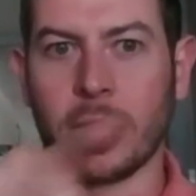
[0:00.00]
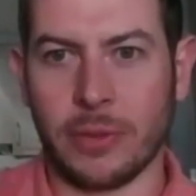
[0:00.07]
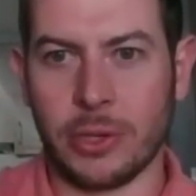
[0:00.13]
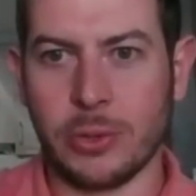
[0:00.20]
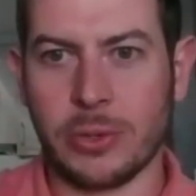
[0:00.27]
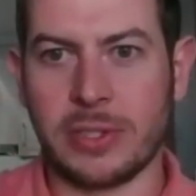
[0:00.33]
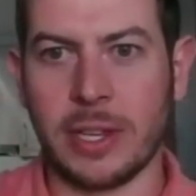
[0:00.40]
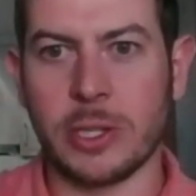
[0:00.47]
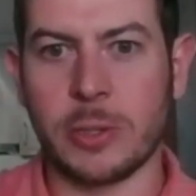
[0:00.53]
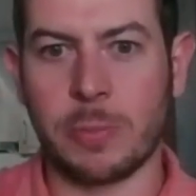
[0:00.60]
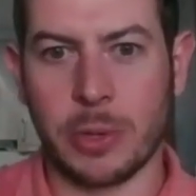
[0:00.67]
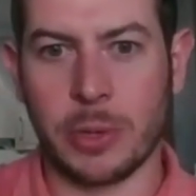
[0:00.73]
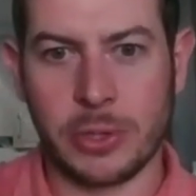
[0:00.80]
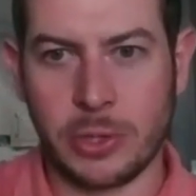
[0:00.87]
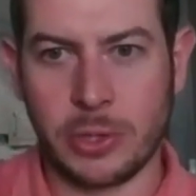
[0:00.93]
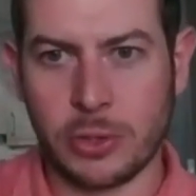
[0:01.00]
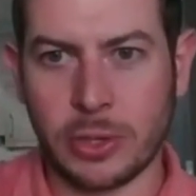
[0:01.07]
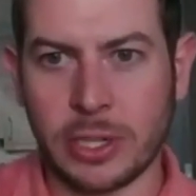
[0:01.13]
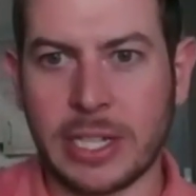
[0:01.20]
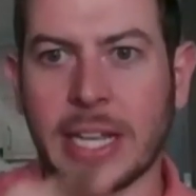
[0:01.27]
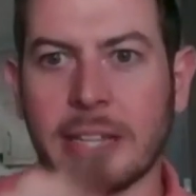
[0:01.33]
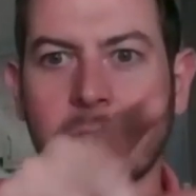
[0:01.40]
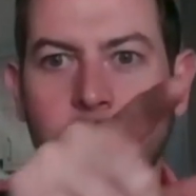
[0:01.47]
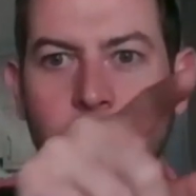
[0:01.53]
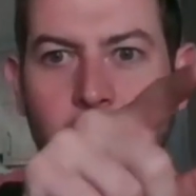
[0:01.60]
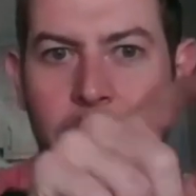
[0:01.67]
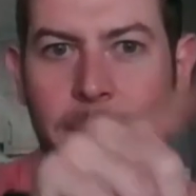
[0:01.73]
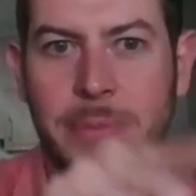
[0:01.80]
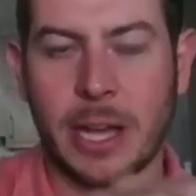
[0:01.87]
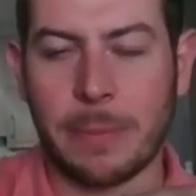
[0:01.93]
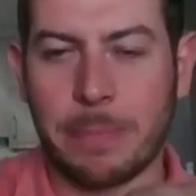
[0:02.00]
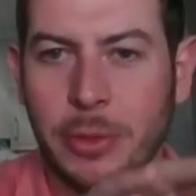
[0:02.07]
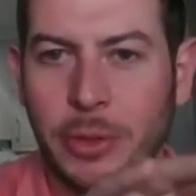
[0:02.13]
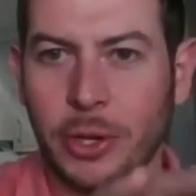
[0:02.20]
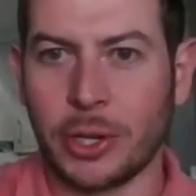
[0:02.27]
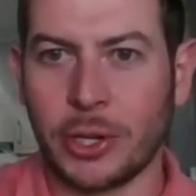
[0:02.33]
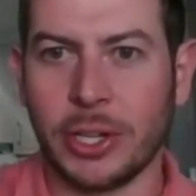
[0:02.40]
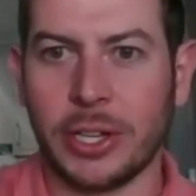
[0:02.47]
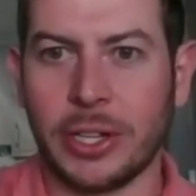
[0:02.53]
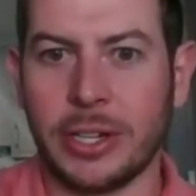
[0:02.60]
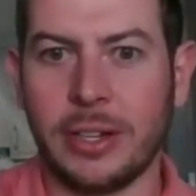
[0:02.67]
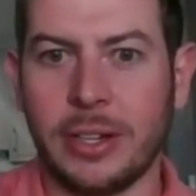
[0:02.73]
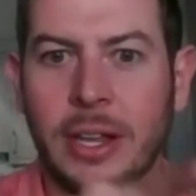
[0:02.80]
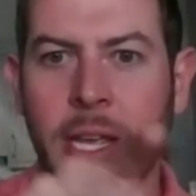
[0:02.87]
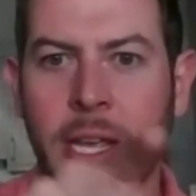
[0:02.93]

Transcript: of a new salesperson you sort of get them ramped up and they're good